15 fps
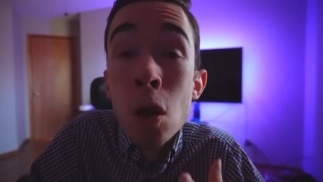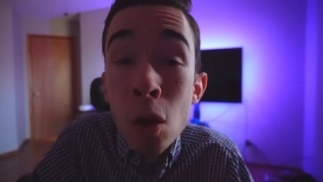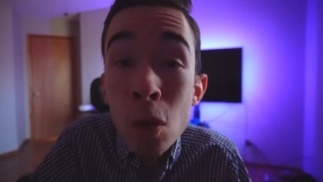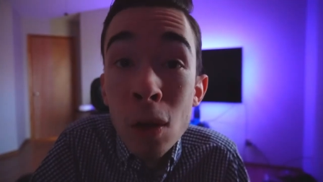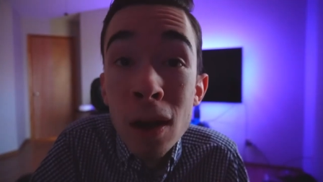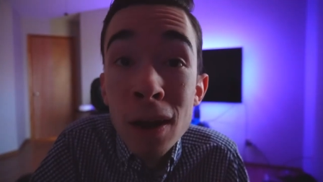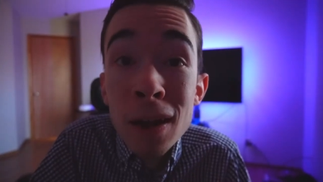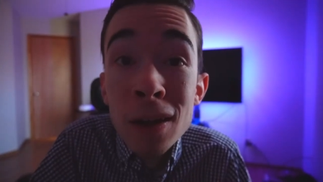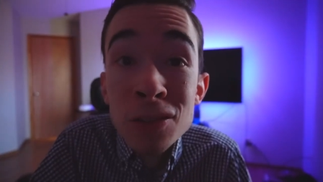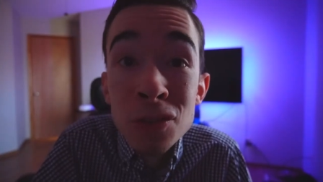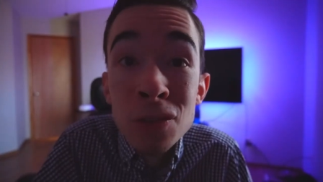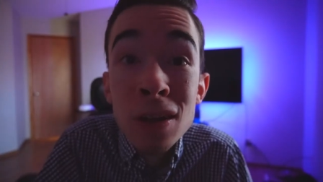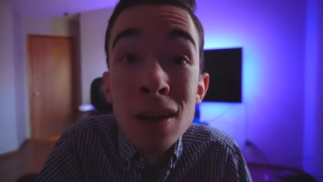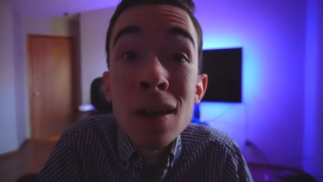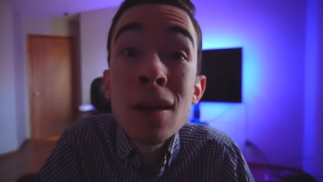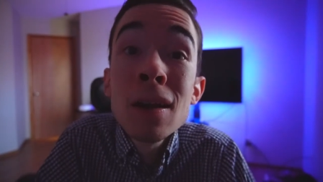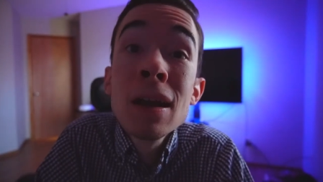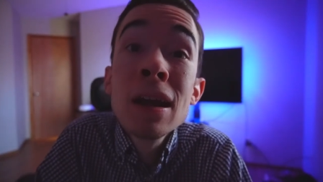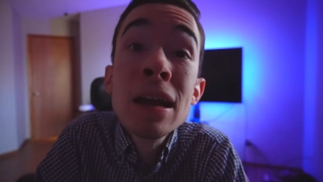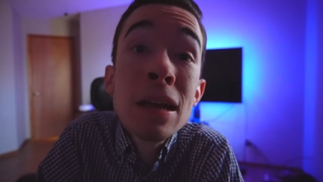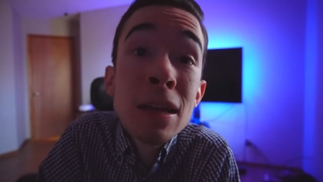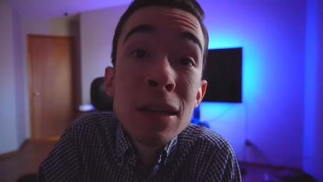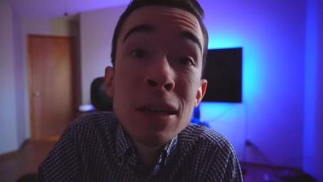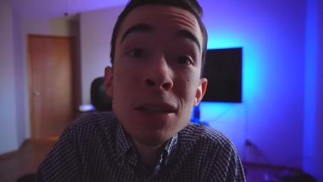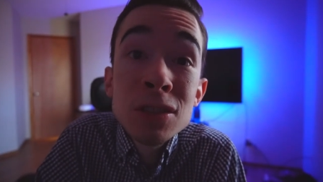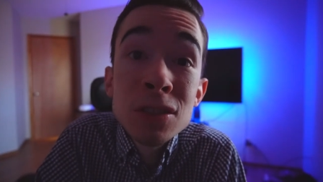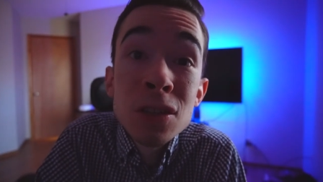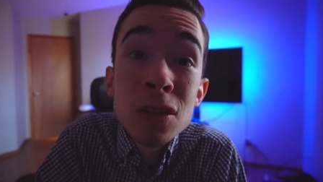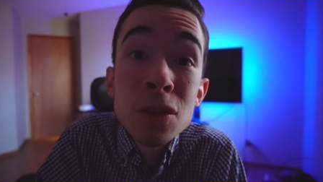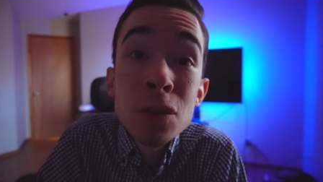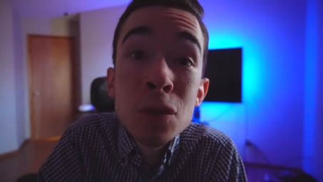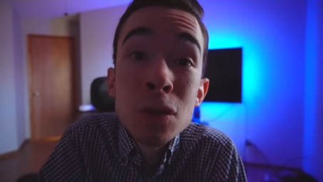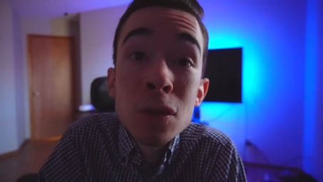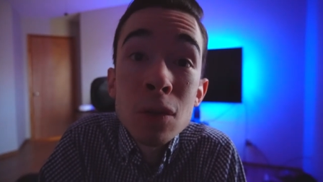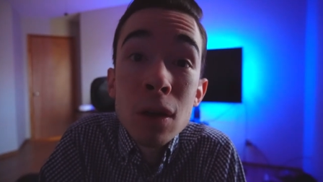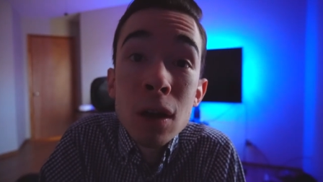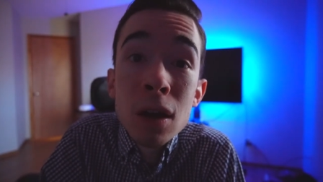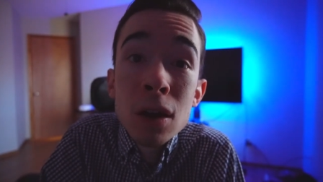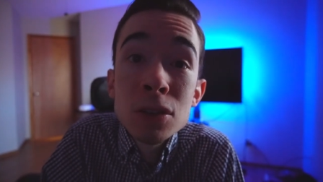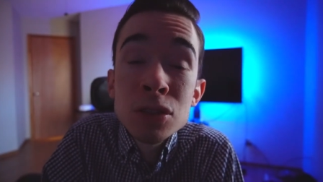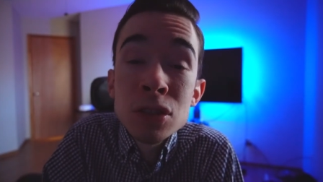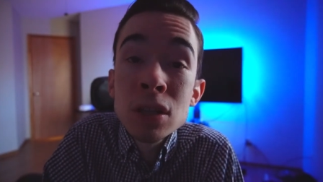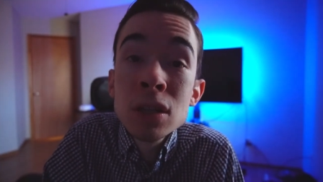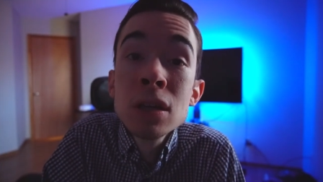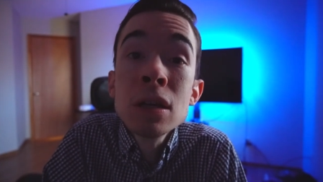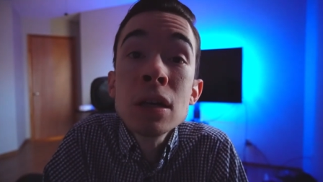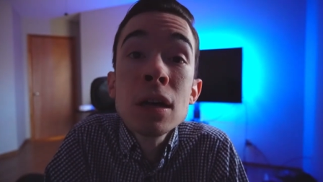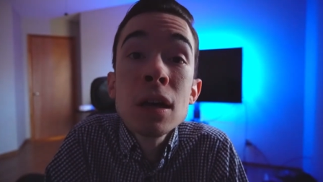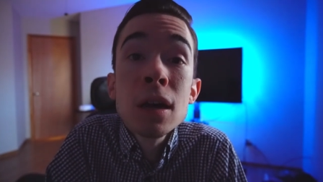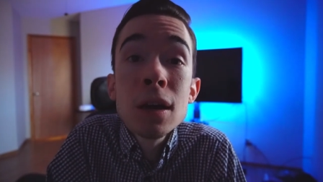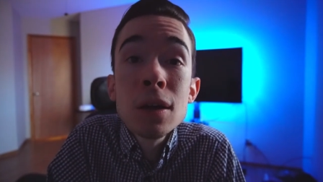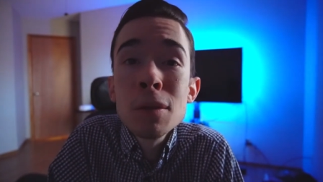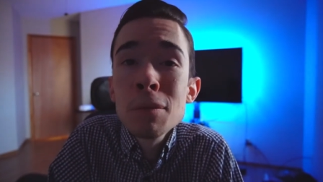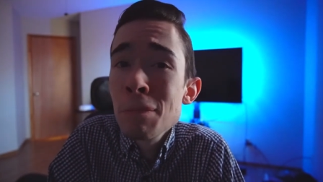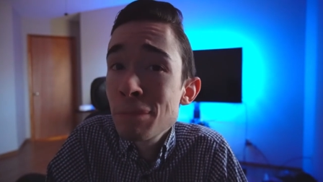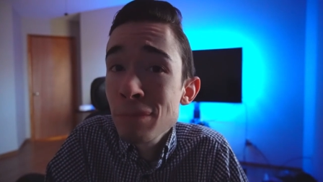Alright guys, so there is the new garage. Uh, the